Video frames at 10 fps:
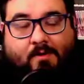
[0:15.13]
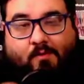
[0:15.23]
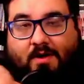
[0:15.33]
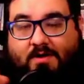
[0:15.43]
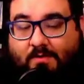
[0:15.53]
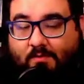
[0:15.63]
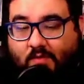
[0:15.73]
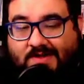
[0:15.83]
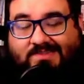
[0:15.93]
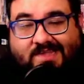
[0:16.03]
Welcome
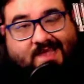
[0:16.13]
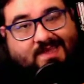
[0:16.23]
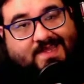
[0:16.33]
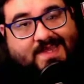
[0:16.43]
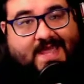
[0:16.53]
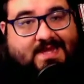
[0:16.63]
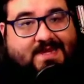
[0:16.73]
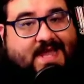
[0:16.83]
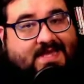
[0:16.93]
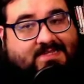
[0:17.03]
once again,
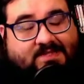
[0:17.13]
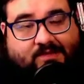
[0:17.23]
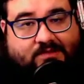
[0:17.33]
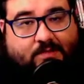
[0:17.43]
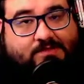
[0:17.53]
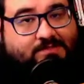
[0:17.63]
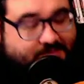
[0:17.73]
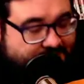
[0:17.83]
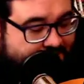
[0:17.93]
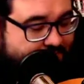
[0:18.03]
guys. Thank you so much
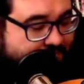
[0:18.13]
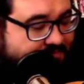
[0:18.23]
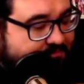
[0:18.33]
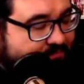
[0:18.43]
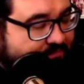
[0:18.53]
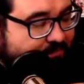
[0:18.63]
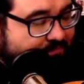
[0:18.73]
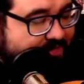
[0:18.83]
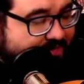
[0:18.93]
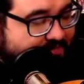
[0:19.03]
to Yen Press for
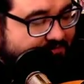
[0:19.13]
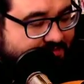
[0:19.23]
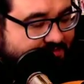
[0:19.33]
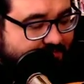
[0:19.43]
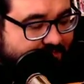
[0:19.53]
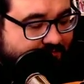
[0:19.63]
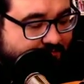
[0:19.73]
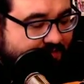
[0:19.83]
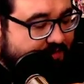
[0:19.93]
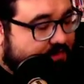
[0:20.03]
providing this copy for
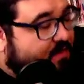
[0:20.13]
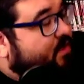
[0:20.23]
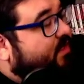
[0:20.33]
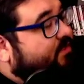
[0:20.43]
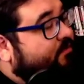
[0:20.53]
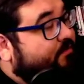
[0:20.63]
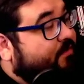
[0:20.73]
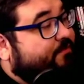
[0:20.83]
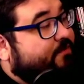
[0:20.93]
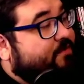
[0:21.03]
me to
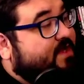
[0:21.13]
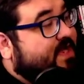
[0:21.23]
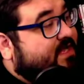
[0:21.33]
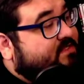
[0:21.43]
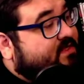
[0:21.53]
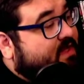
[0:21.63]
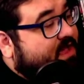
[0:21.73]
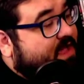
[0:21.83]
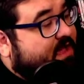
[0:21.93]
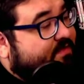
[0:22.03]
review for you guys.
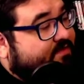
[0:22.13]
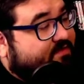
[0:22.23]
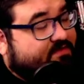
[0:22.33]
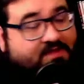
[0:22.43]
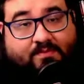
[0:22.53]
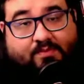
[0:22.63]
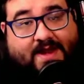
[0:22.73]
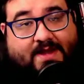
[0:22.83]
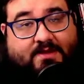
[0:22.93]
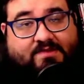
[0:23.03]
This is a
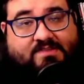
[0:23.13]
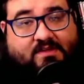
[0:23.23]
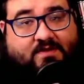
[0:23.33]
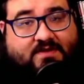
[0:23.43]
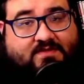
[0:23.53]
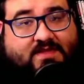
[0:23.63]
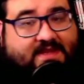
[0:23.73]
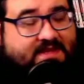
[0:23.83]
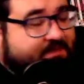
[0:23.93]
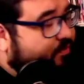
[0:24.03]
brand new series
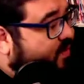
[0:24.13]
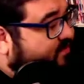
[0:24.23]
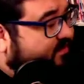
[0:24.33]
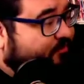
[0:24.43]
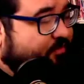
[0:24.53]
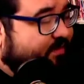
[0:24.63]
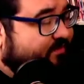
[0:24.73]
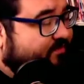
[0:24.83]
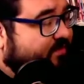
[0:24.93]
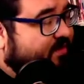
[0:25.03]
that Yen Press is
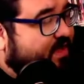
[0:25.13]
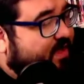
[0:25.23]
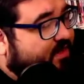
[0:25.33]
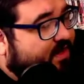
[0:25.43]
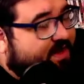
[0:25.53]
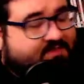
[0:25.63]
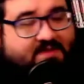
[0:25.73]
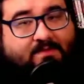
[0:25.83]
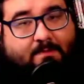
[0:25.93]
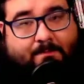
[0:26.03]
releasing, and you guys
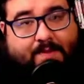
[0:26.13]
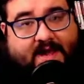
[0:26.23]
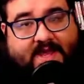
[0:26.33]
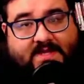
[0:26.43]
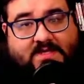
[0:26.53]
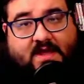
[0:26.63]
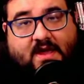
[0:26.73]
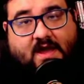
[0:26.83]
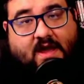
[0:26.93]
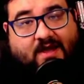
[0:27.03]
can buy it
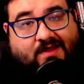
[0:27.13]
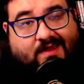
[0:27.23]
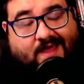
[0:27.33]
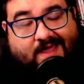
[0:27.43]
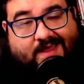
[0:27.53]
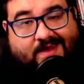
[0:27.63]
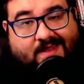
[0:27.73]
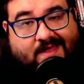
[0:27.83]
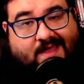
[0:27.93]
online.